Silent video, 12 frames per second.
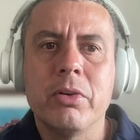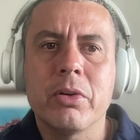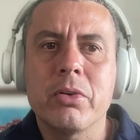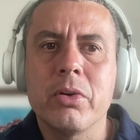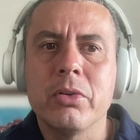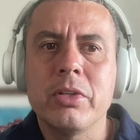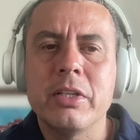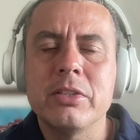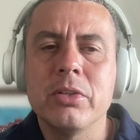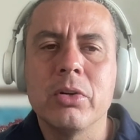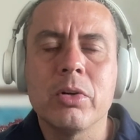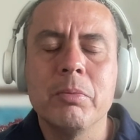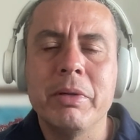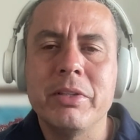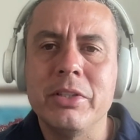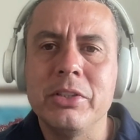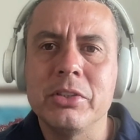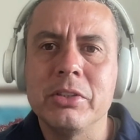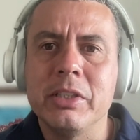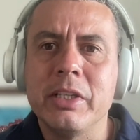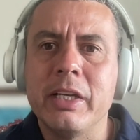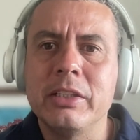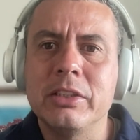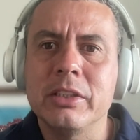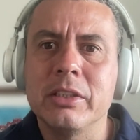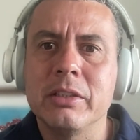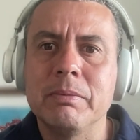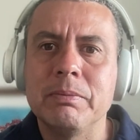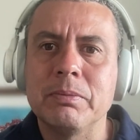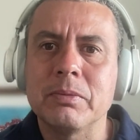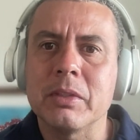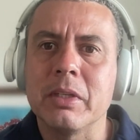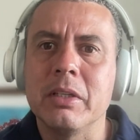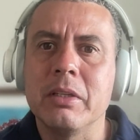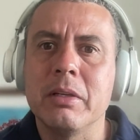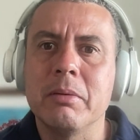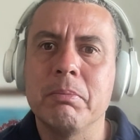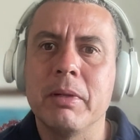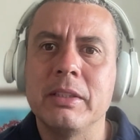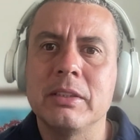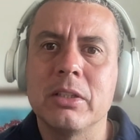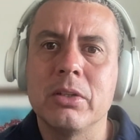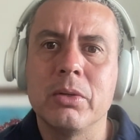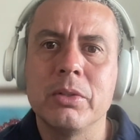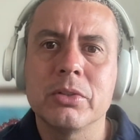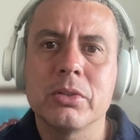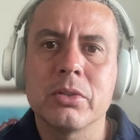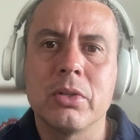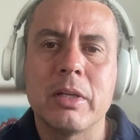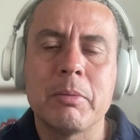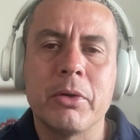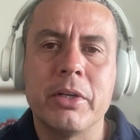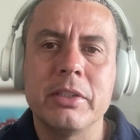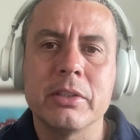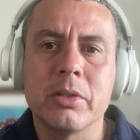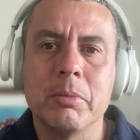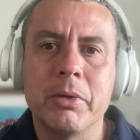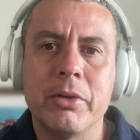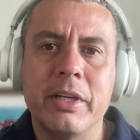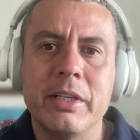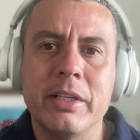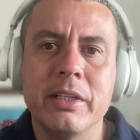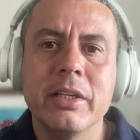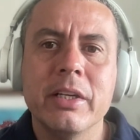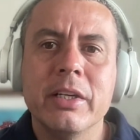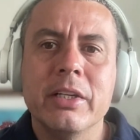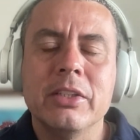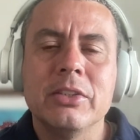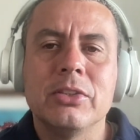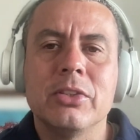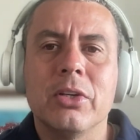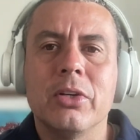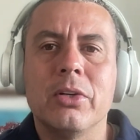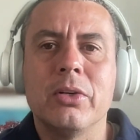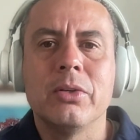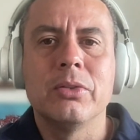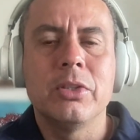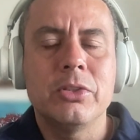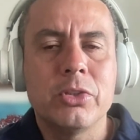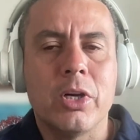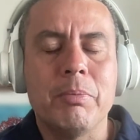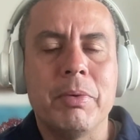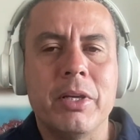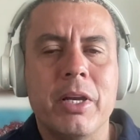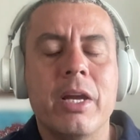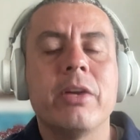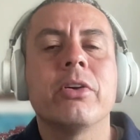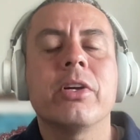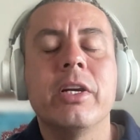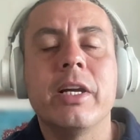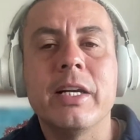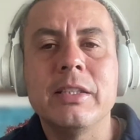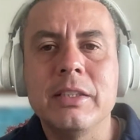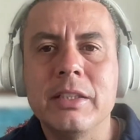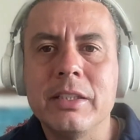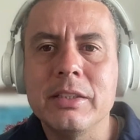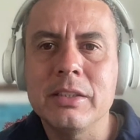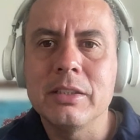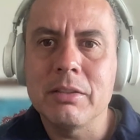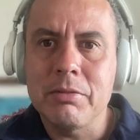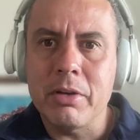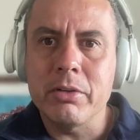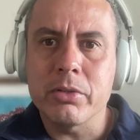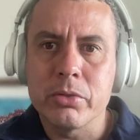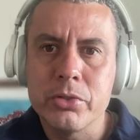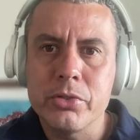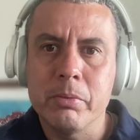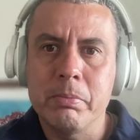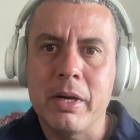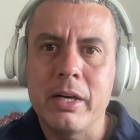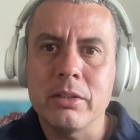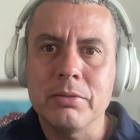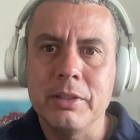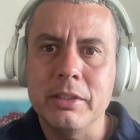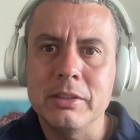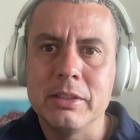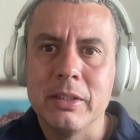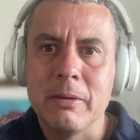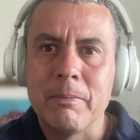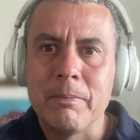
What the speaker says: overgrow. There is no competition in nature. The plants are always collaborating and cooperating. So the chopping and organizing it is a very crucial part of it.